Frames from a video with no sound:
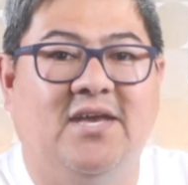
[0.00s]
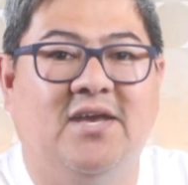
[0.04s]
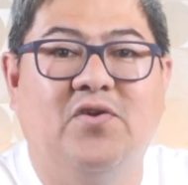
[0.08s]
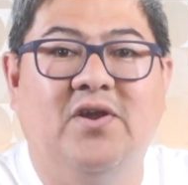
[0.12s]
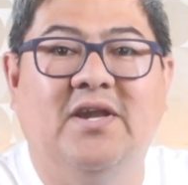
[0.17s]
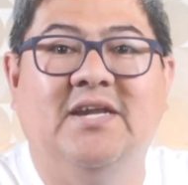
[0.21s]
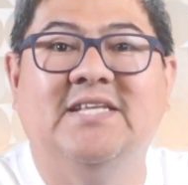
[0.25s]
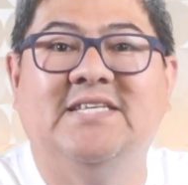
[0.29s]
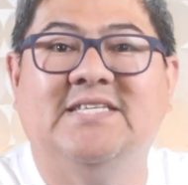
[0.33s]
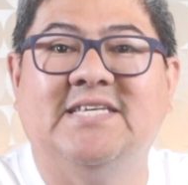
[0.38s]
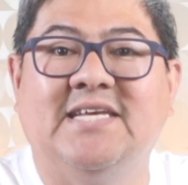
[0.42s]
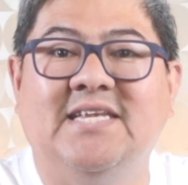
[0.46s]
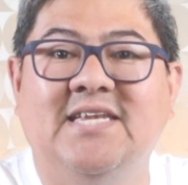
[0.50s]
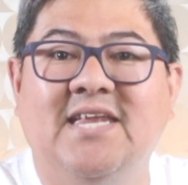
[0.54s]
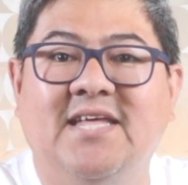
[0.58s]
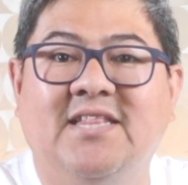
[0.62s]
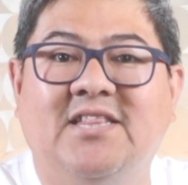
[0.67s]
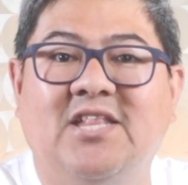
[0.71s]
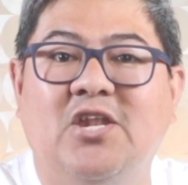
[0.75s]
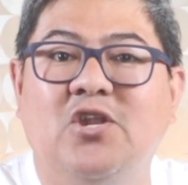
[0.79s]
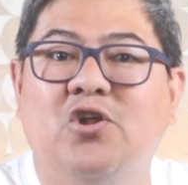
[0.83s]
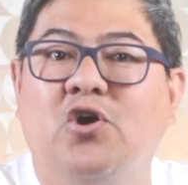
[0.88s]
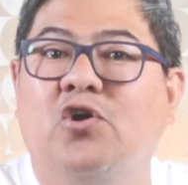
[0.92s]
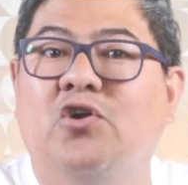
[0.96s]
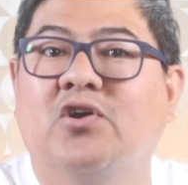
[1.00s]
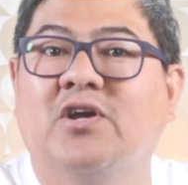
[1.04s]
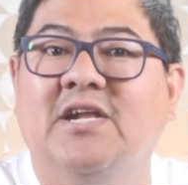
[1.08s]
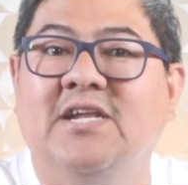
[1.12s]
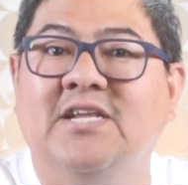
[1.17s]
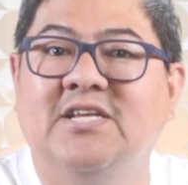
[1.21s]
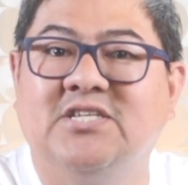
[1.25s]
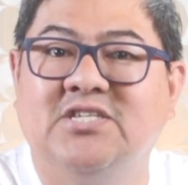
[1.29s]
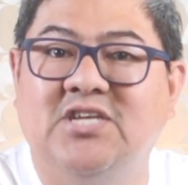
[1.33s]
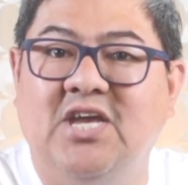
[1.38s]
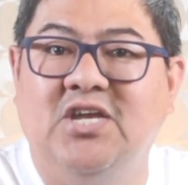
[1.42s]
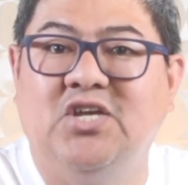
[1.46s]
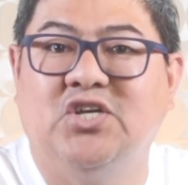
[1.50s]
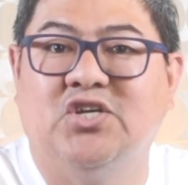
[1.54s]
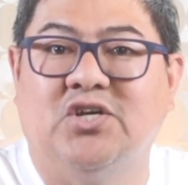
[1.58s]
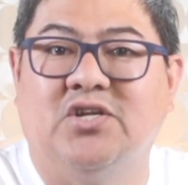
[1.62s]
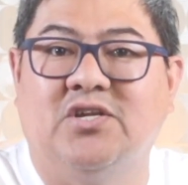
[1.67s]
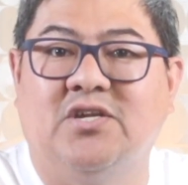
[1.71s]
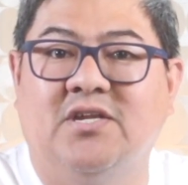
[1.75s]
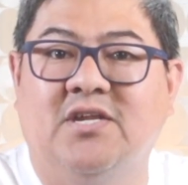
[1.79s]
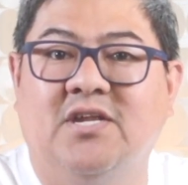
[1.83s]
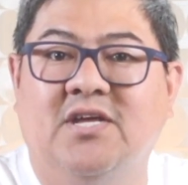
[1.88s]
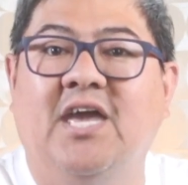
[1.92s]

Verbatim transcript: For a designated organization,